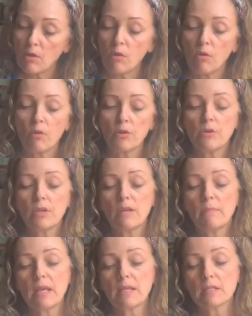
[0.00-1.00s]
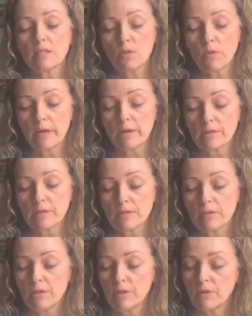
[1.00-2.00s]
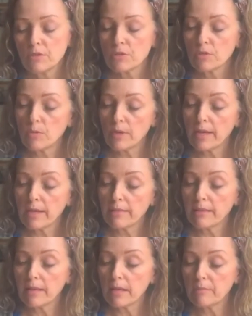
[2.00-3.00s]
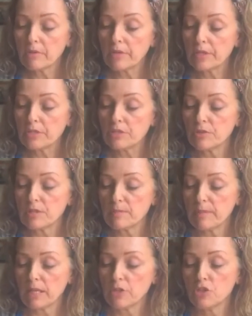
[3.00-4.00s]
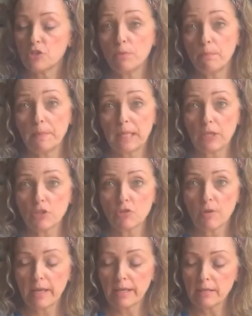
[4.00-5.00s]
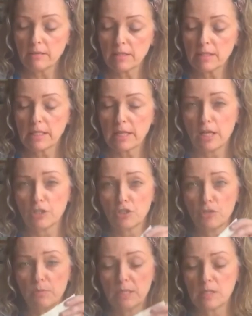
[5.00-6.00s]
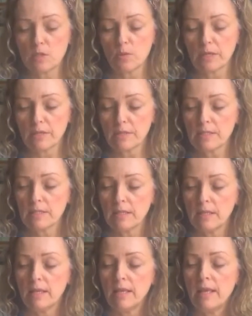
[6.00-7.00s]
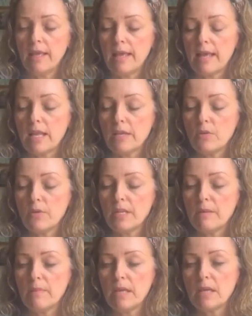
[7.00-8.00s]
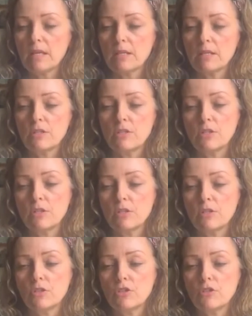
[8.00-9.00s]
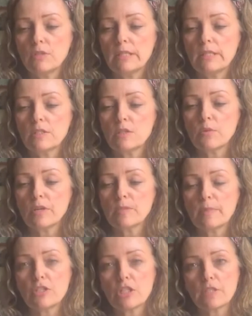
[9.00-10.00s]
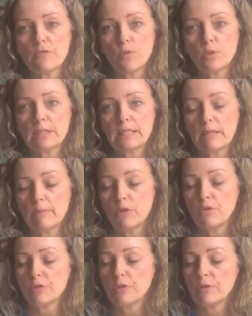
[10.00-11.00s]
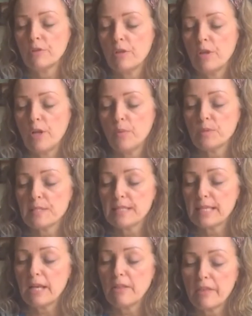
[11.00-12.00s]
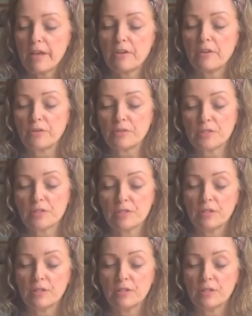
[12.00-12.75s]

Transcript: or you can make squares. So what I think I'm going to do is make 2 big triangles because I've got 2 big squares, and I'm going to make 2 little squares by just folding them over, and we'll see how that goes.